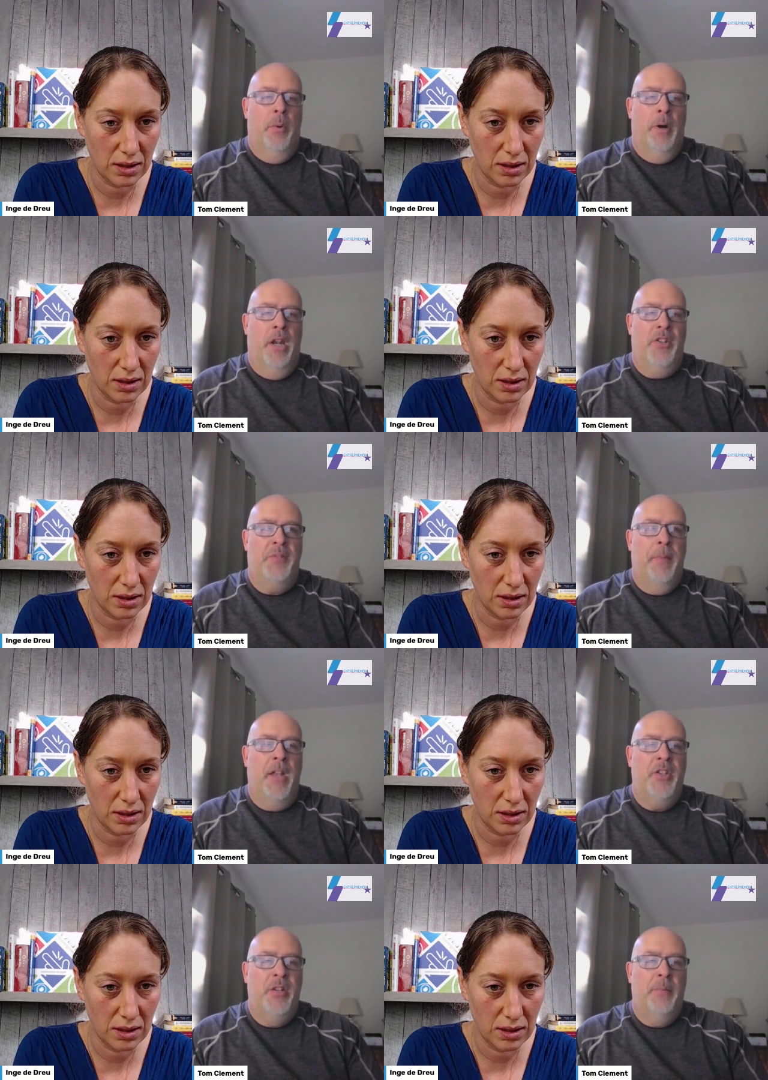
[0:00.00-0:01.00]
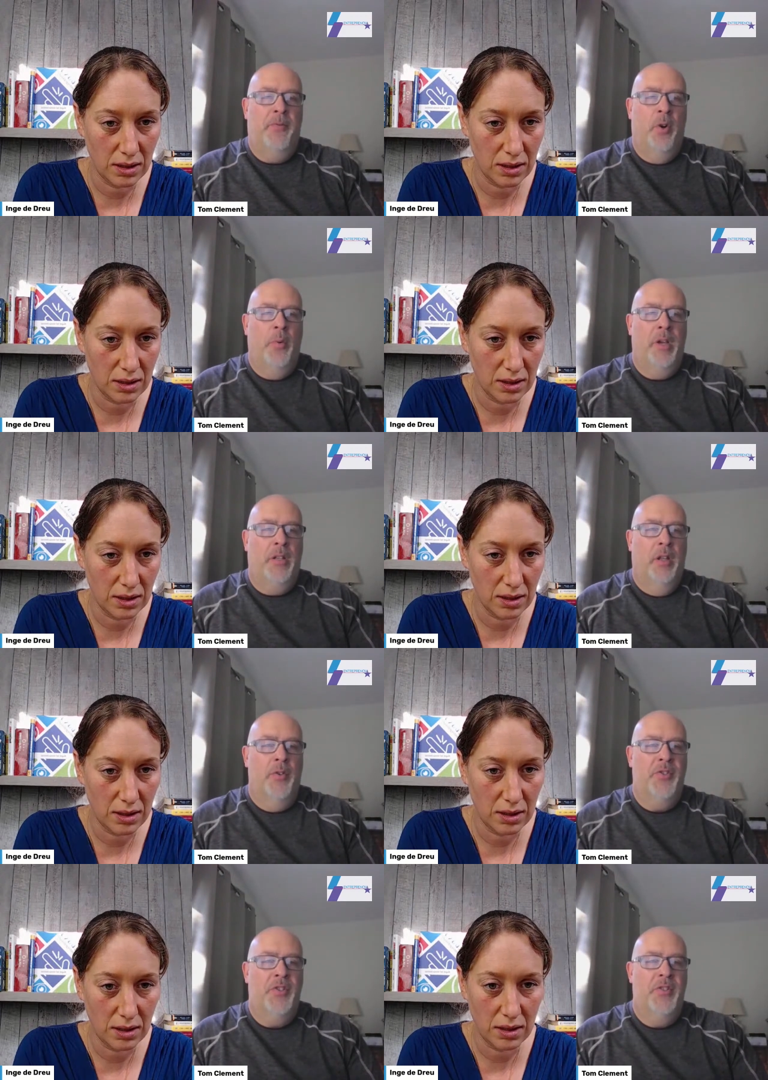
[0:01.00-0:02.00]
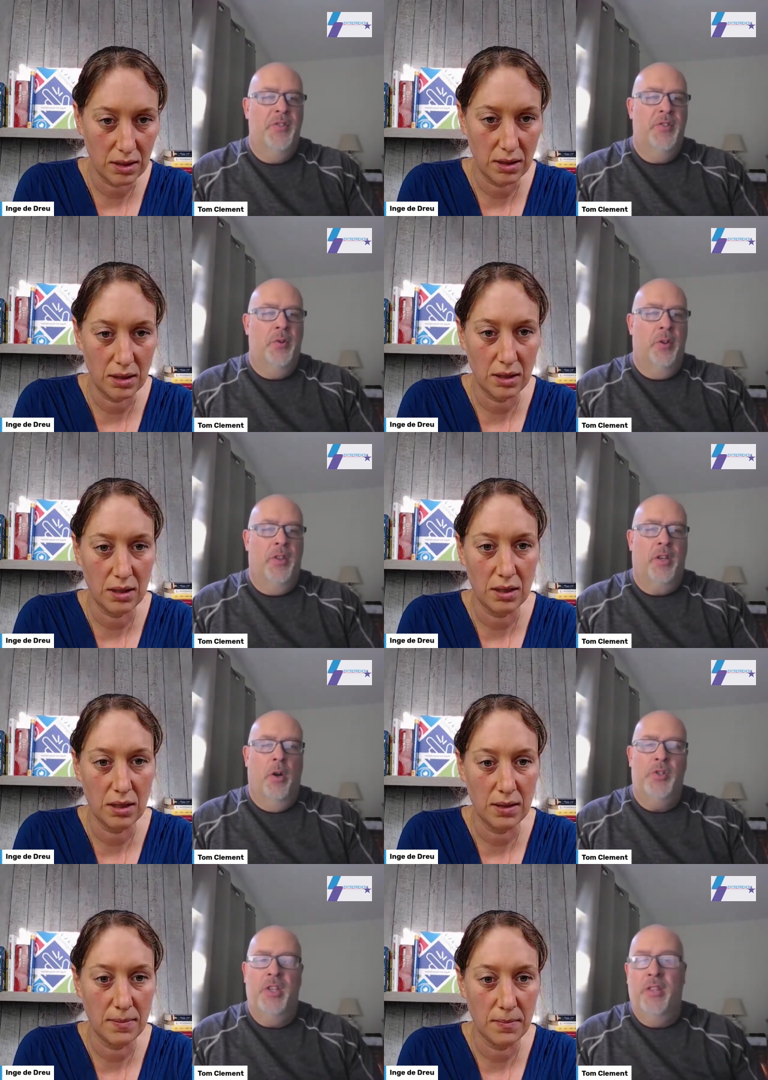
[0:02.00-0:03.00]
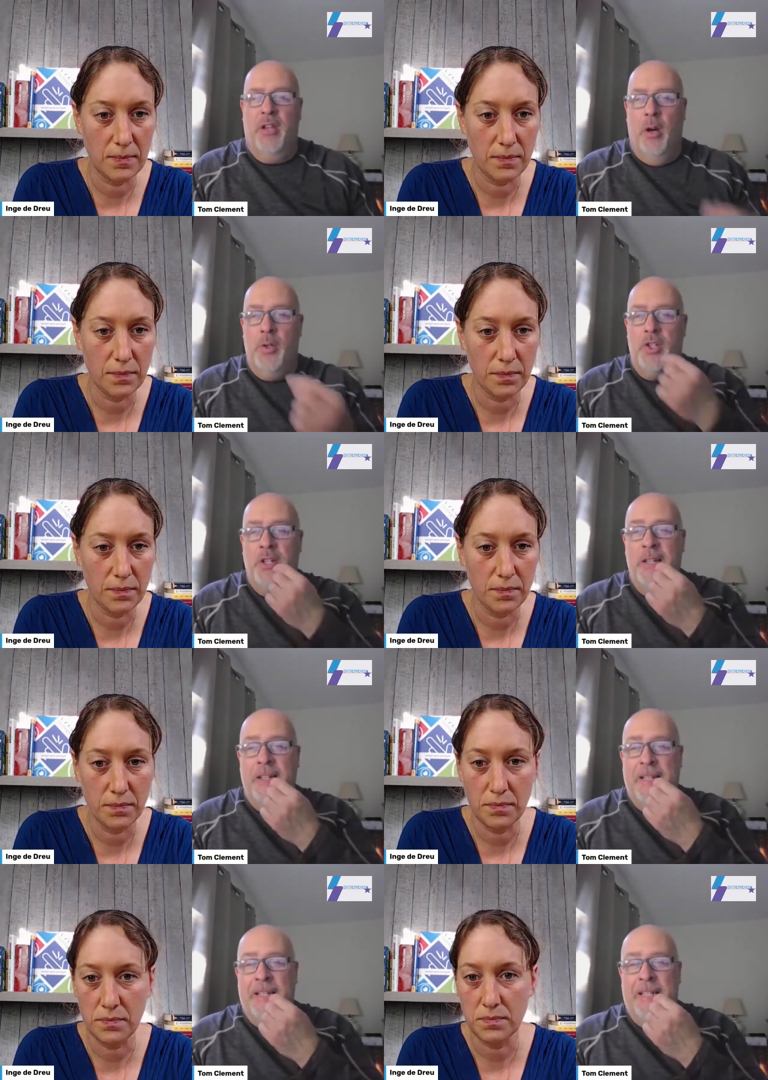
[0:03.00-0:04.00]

Speaker 1: do we want to just mention before we close sort of the coaching the coach